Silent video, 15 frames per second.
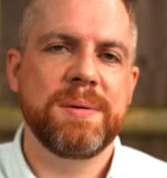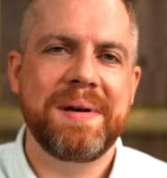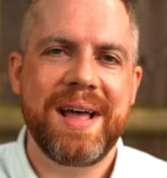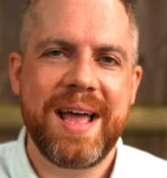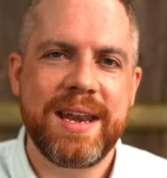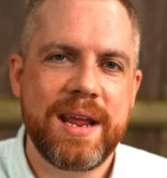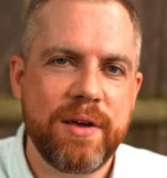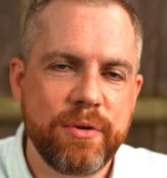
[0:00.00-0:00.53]

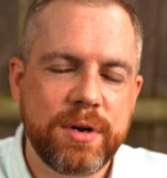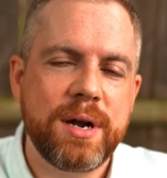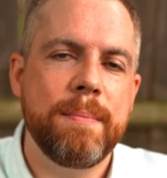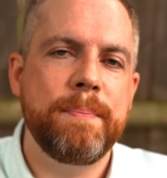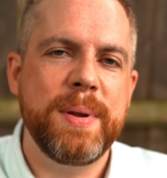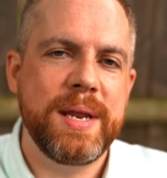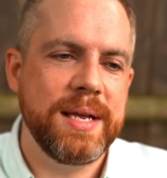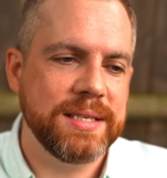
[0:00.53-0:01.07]
about any other
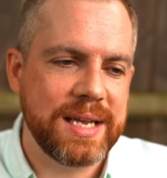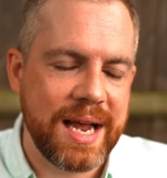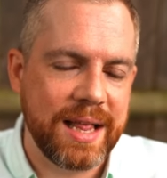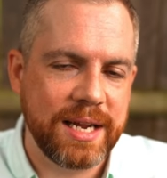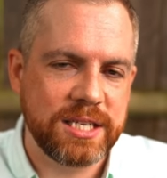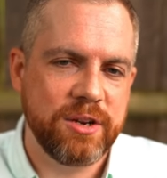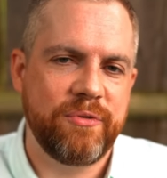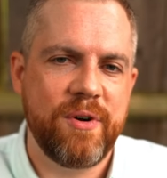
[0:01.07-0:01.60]
companies I
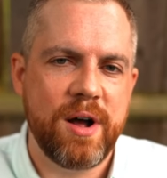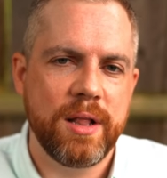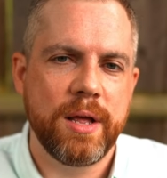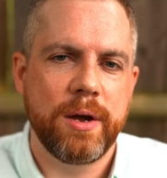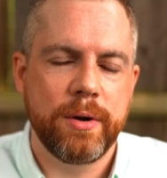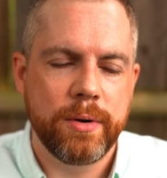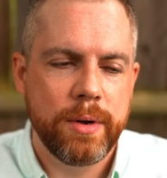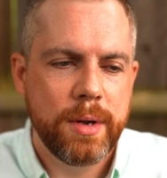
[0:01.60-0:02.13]
like to
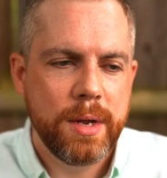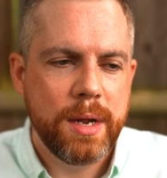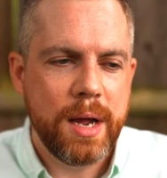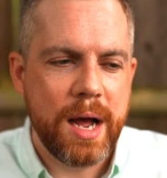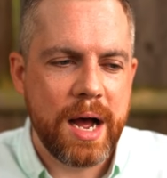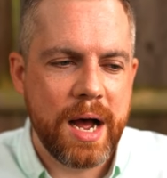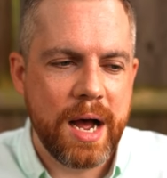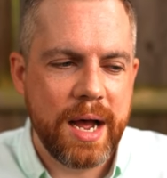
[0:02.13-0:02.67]
follow
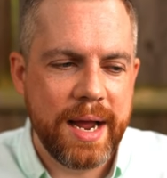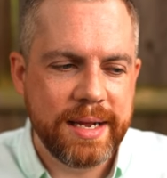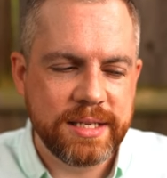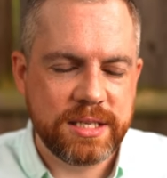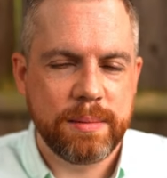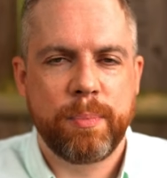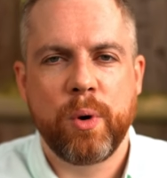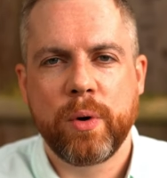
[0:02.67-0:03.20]
uh, and
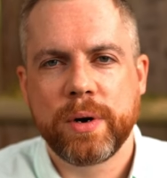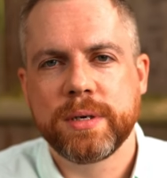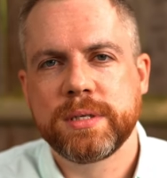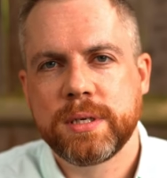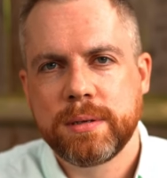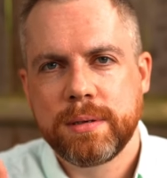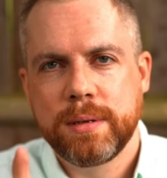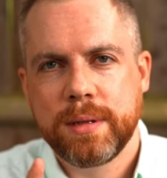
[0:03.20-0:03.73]
support,
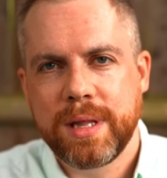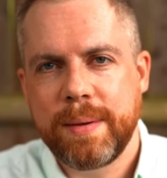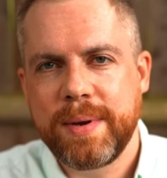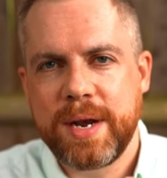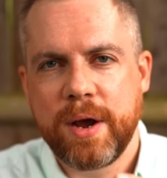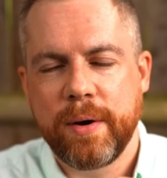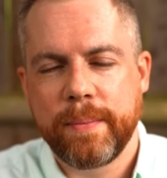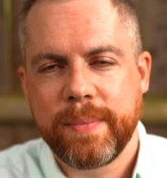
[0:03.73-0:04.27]
let me
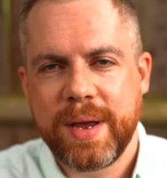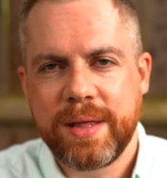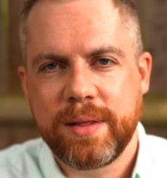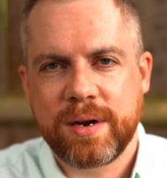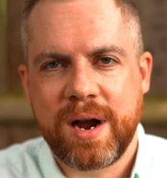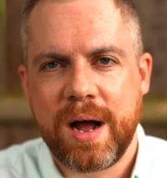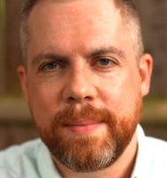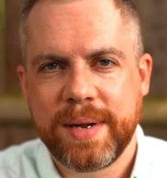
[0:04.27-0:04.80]
know in
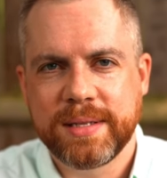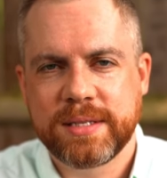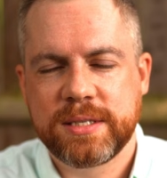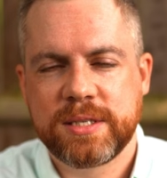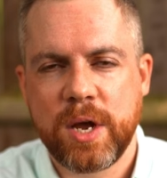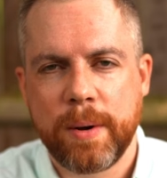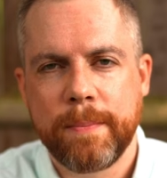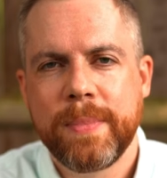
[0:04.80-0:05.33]
the comments.
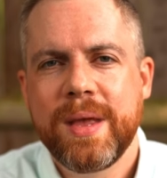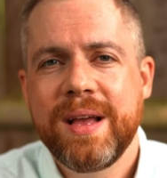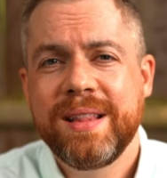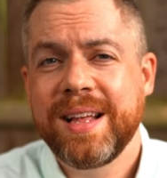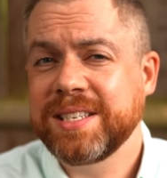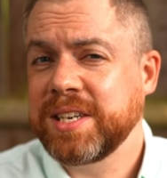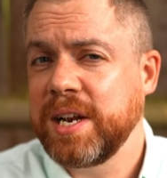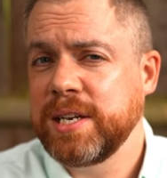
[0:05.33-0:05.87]
So
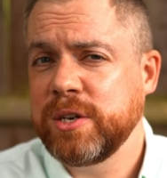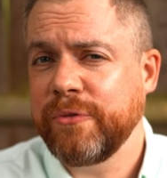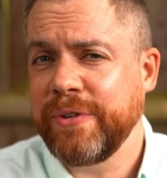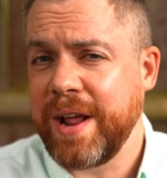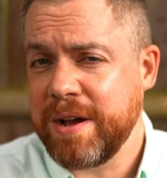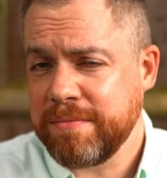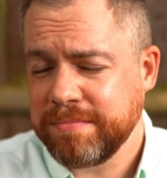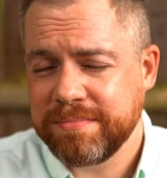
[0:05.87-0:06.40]
that's gonna do it for
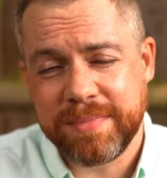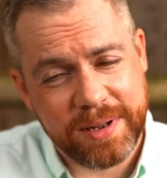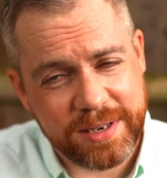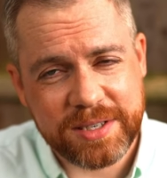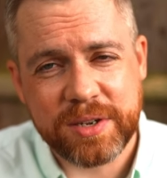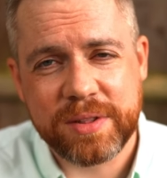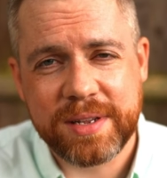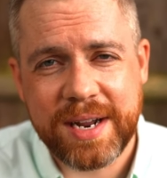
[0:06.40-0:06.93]
now, and
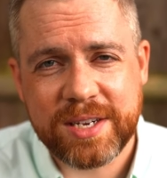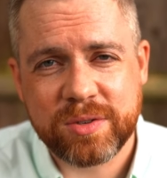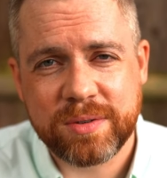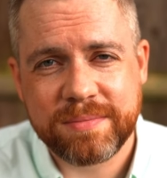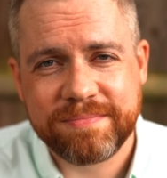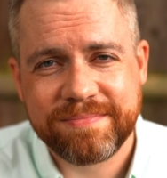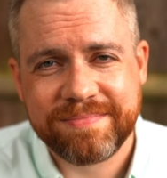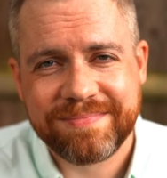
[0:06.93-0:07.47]
until the next
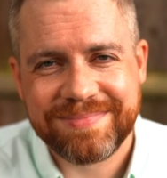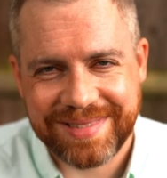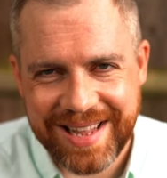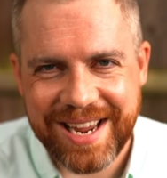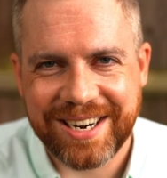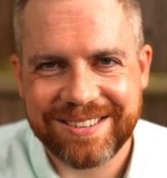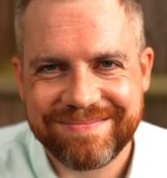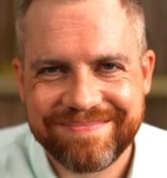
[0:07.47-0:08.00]
one, later.